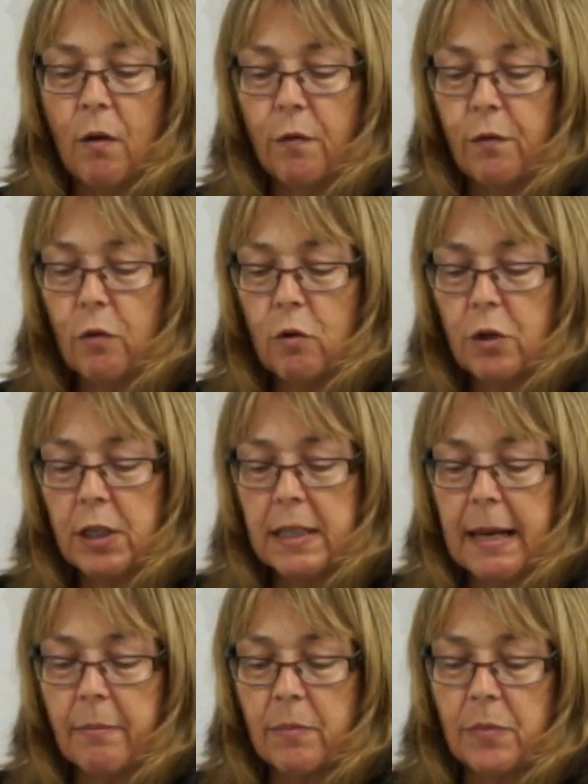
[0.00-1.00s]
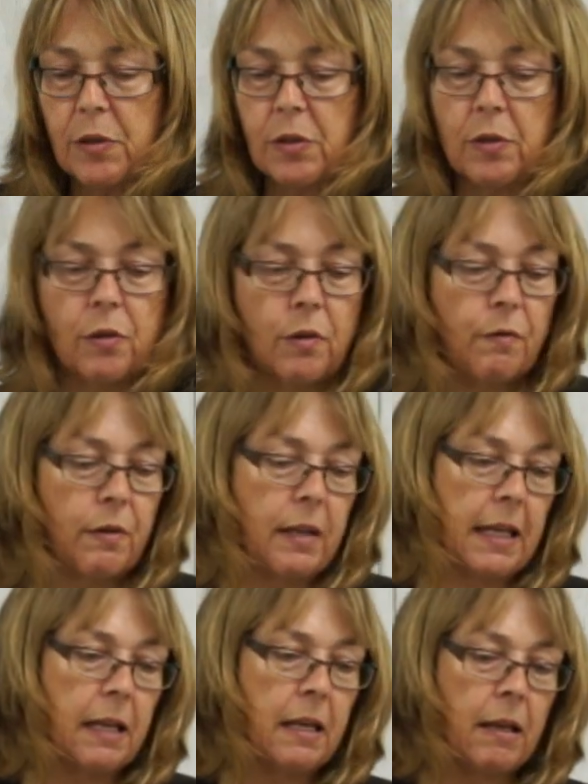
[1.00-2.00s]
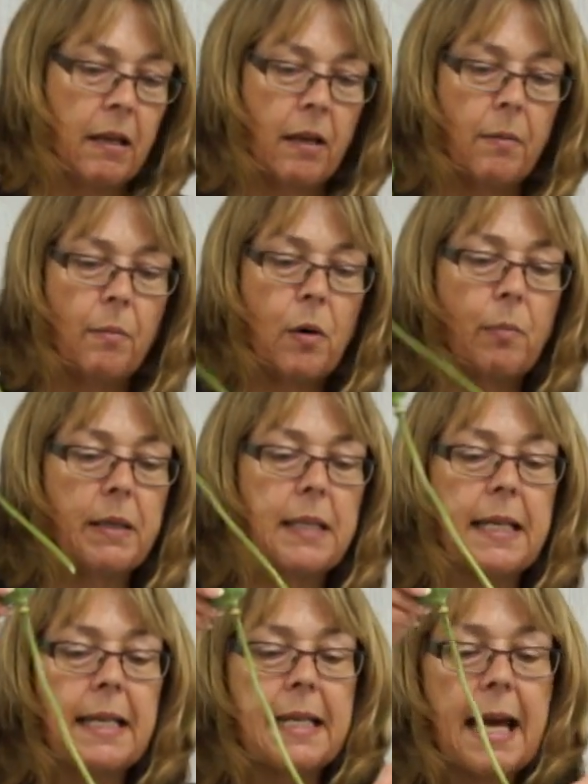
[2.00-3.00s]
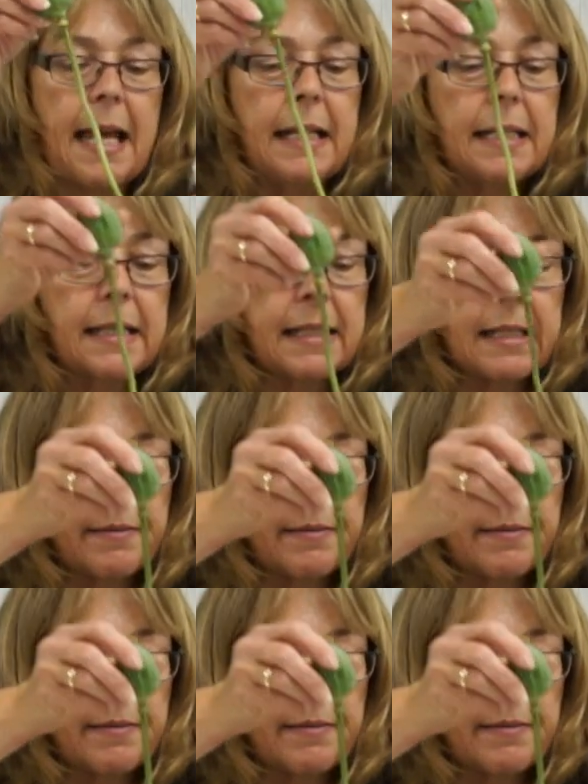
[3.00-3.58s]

4 stems of the poppy seed heads,